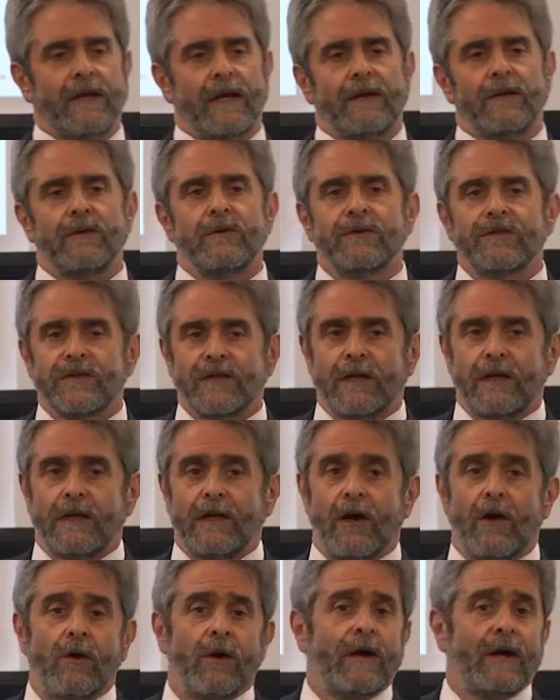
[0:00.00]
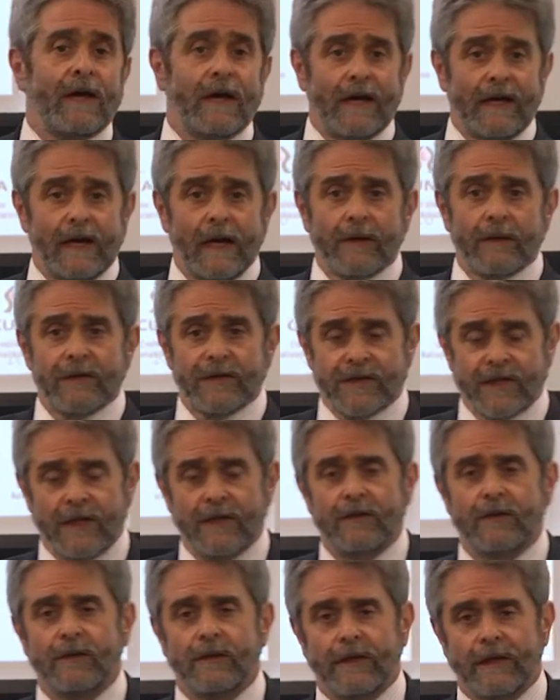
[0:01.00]
that new CEO and other
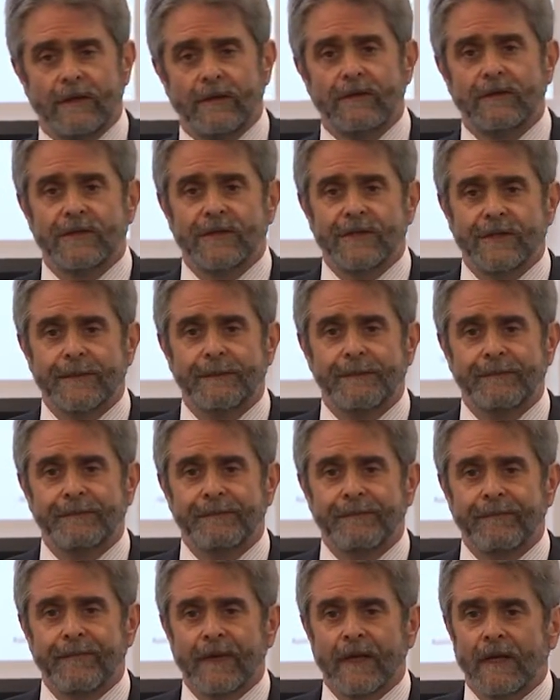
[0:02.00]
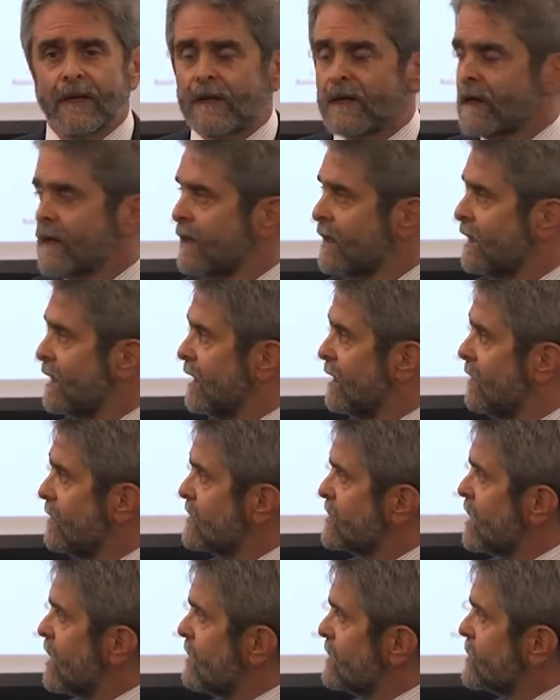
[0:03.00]
senior leaders. Then
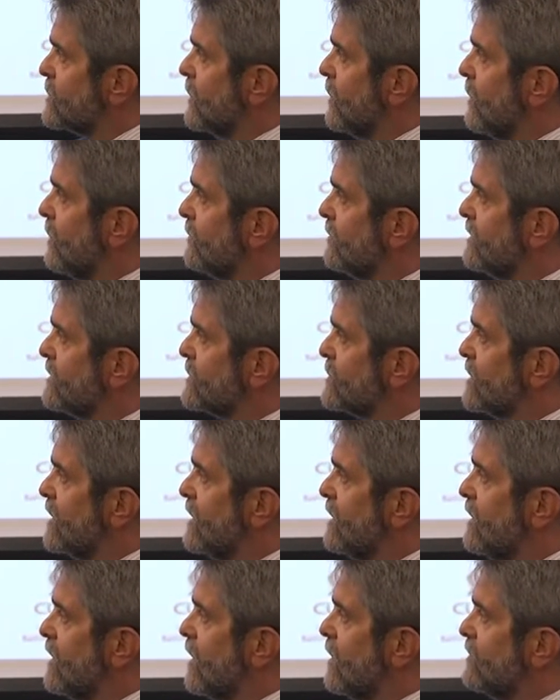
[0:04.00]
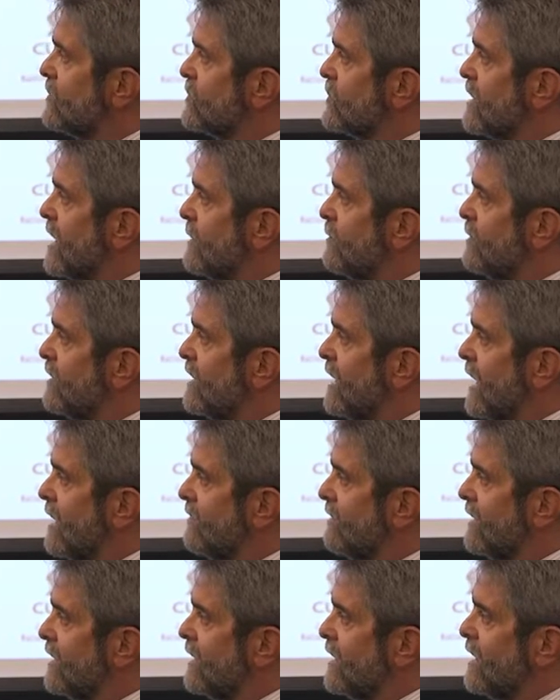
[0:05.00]
there's also, the CEO should be
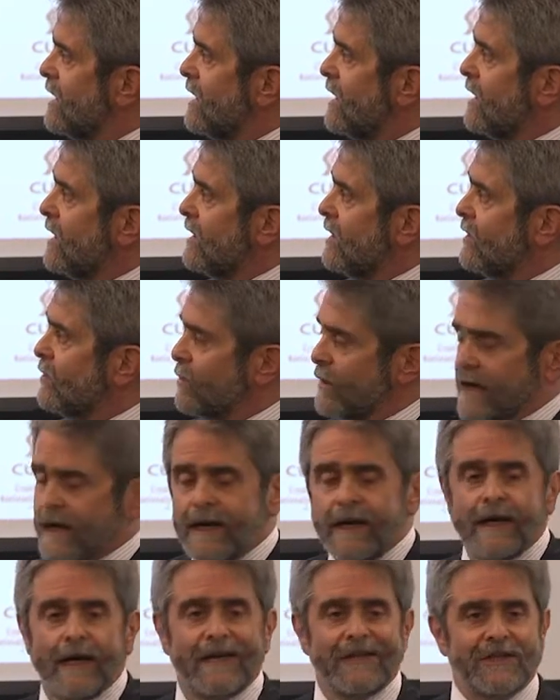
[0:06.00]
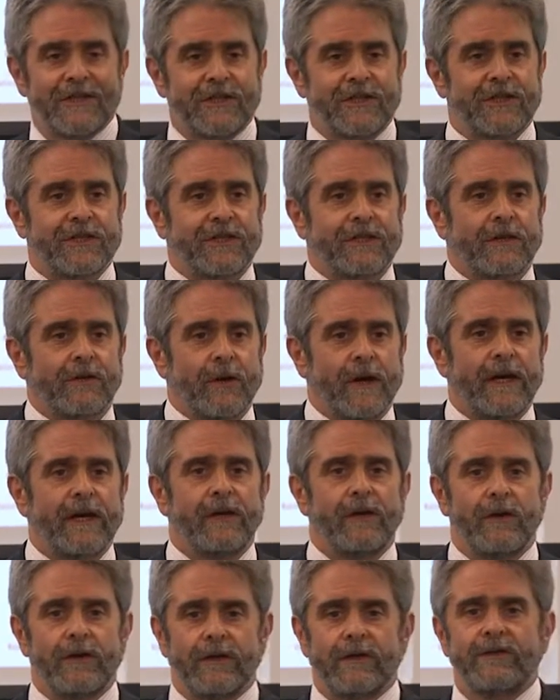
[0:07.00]
creating a credit
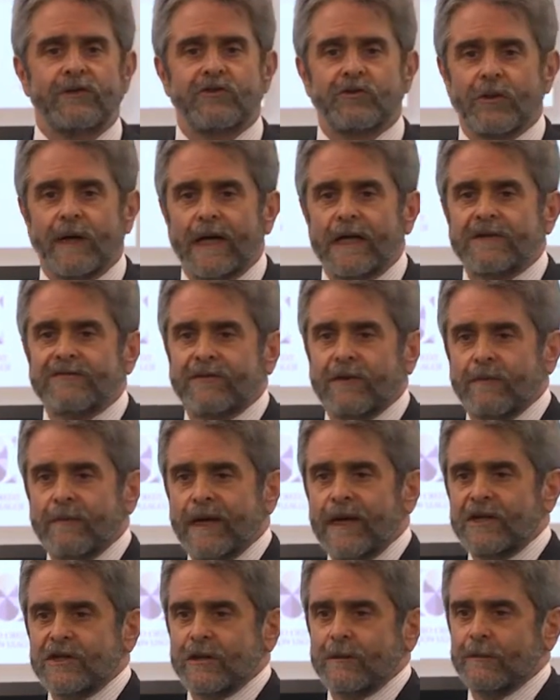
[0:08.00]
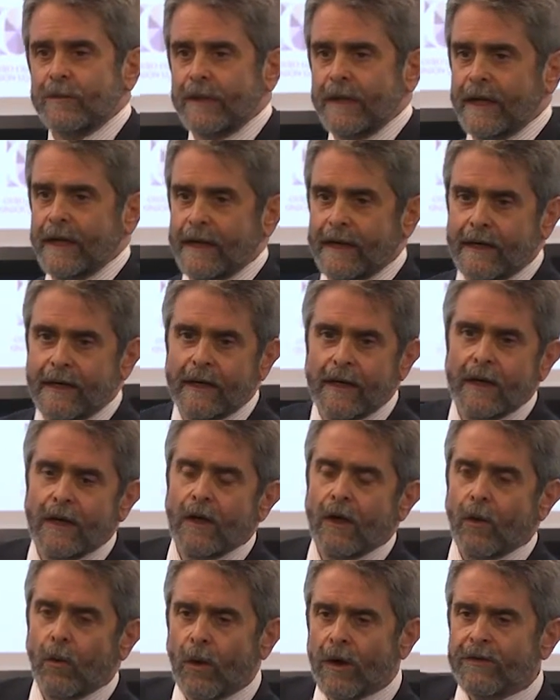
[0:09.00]
union transformation plan.
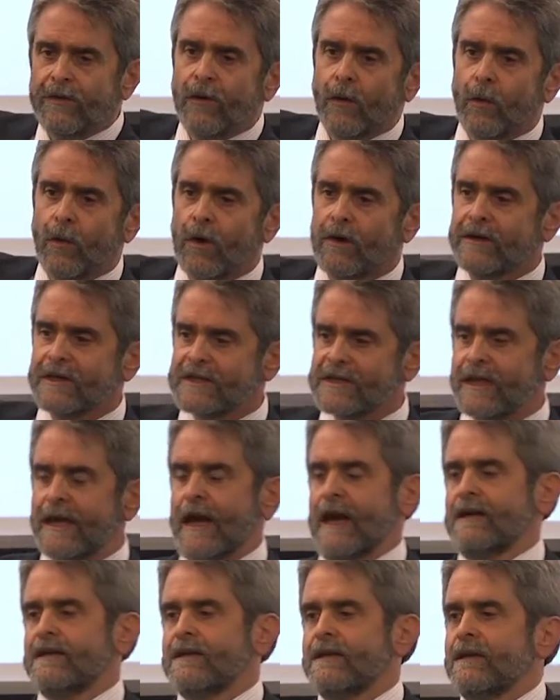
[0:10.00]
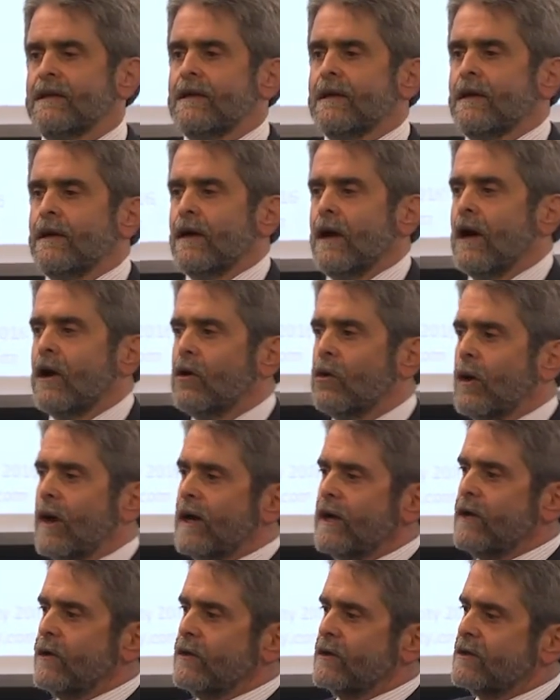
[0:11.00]
What in the world is that? A
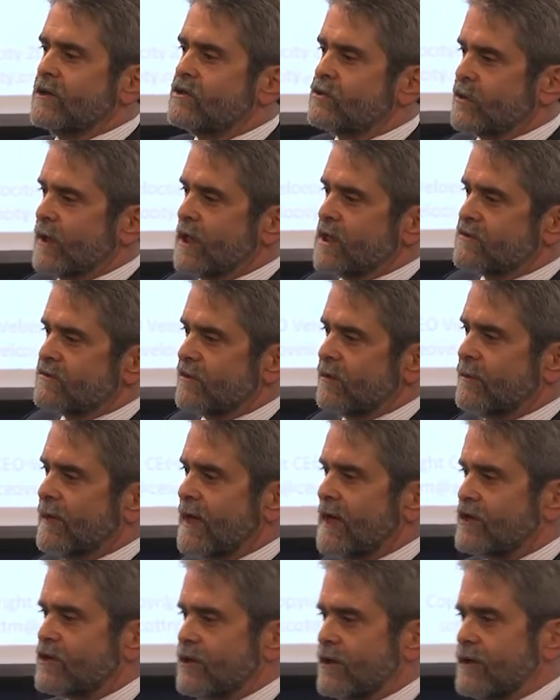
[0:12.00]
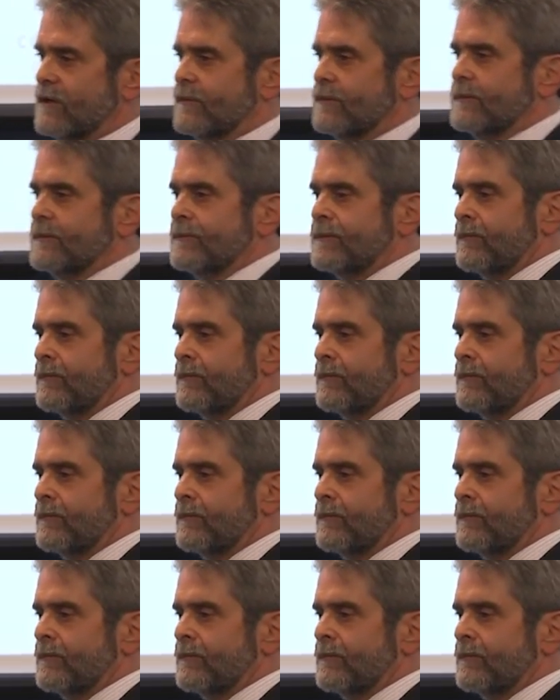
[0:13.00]
credit union transformation,